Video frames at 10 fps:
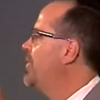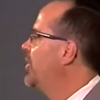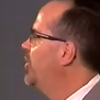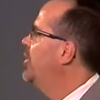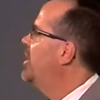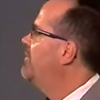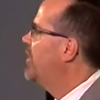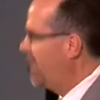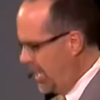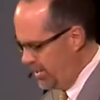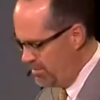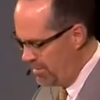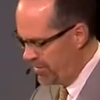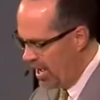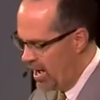for the good of the
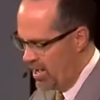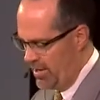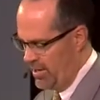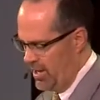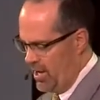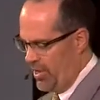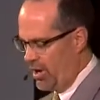kingdom of God.